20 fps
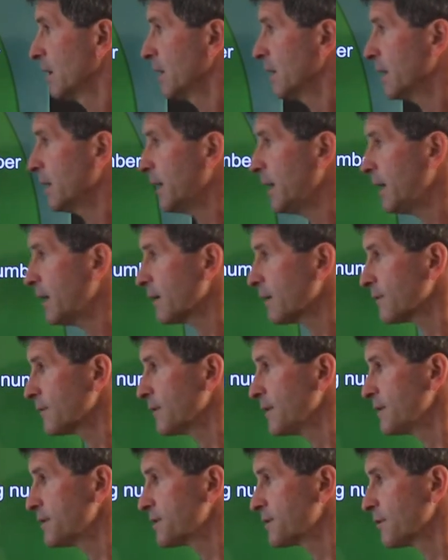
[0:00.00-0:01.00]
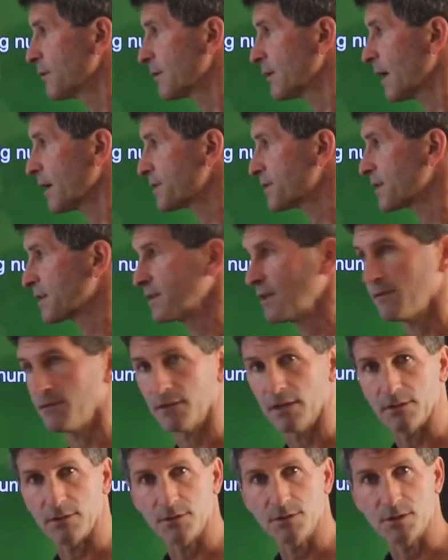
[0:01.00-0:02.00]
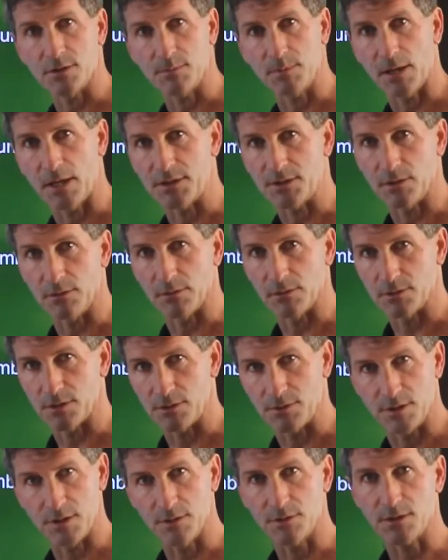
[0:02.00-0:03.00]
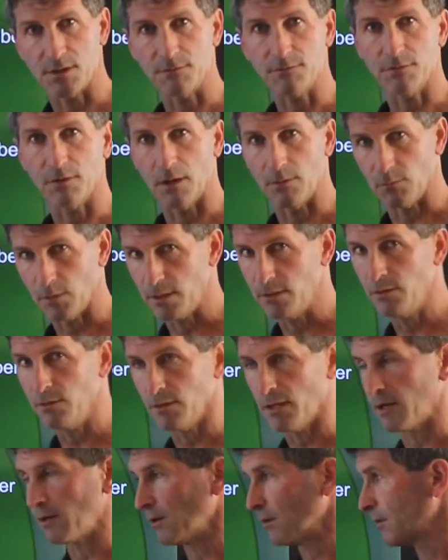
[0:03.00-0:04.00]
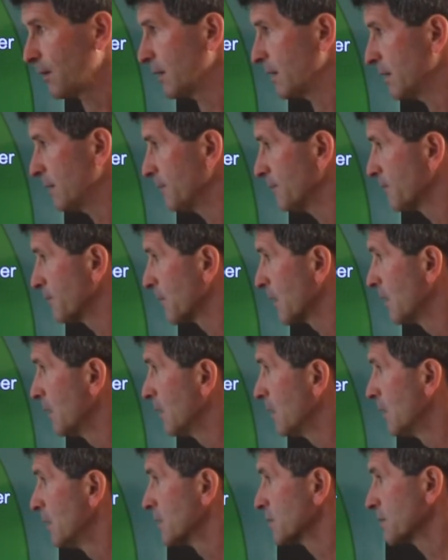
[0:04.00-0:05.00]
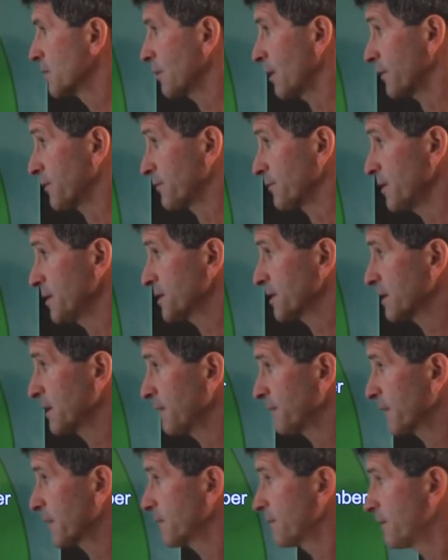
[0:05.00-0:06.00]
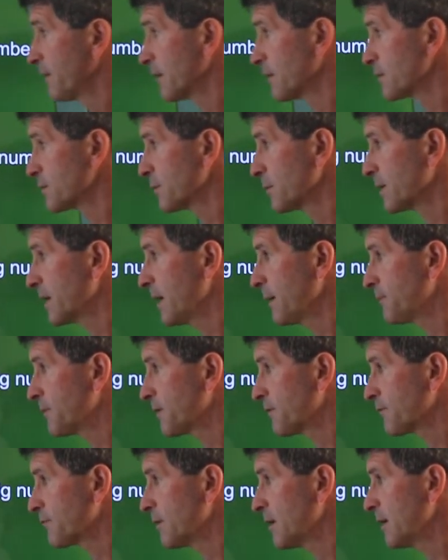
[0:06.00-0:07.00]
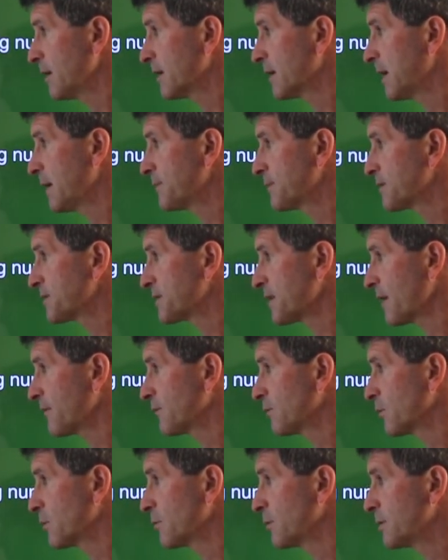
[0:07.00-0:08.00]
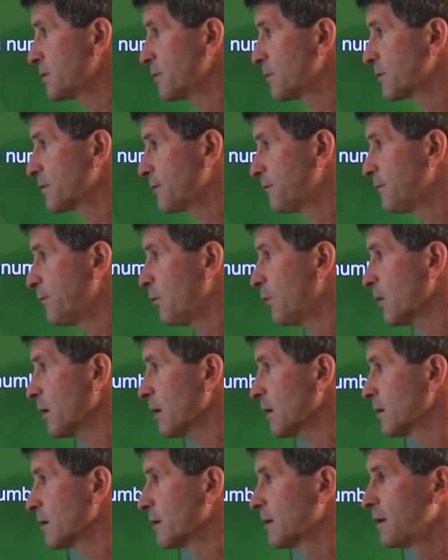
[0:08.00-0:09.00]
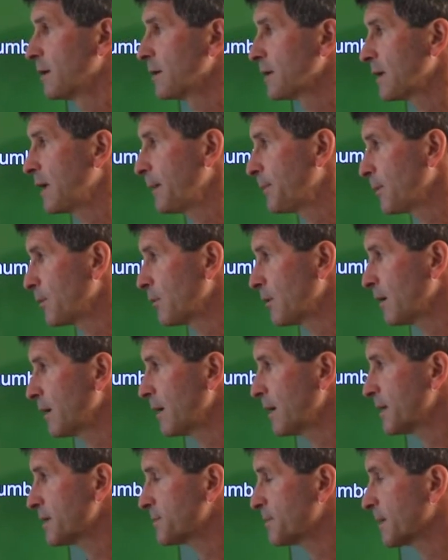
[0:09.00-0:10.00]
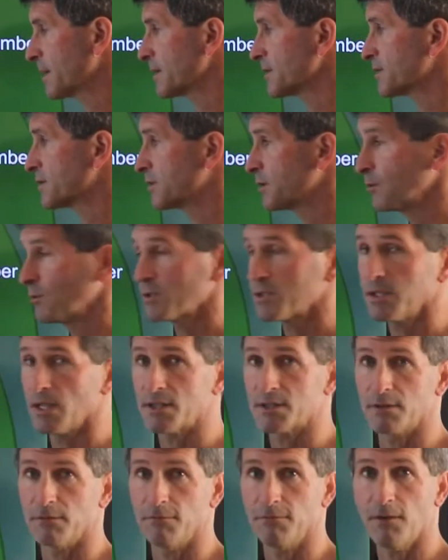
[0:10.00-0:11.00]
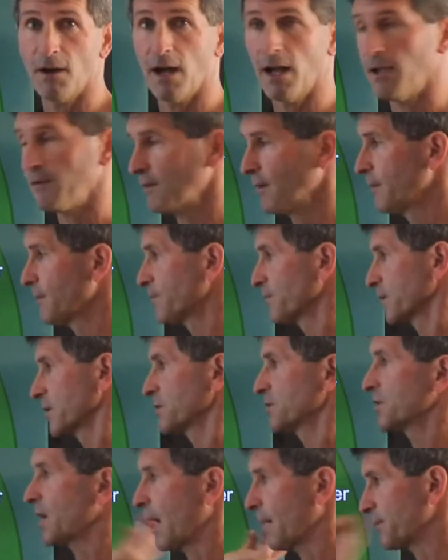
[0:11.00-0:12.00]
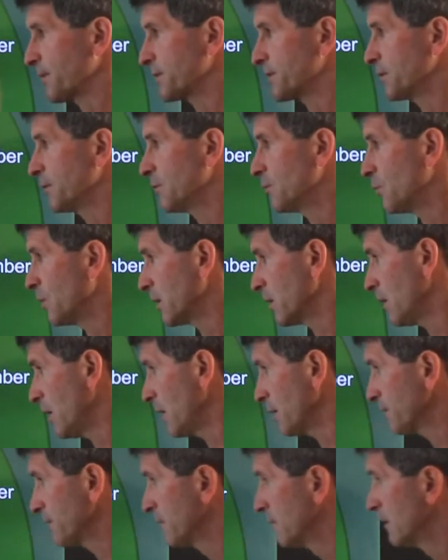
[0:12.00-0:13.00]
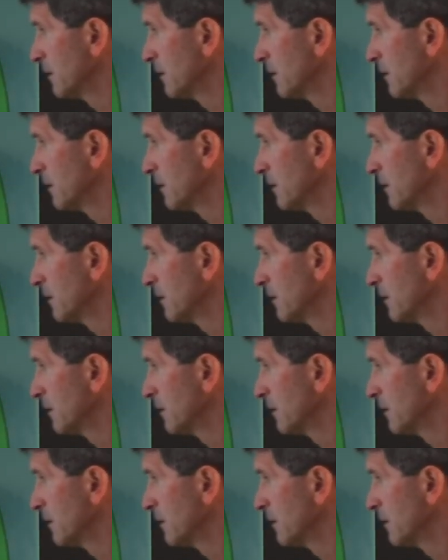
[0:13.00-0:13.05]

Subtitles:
Here, these 2 are not significant, they're just placeholders, there's zeros in front, we knew that already. So we want 3 significant figures, we'll keep the 3, keep the 7, what do we do with the 4? Keep it where it is because 2 is less than 5, chop the 2 and 1 off,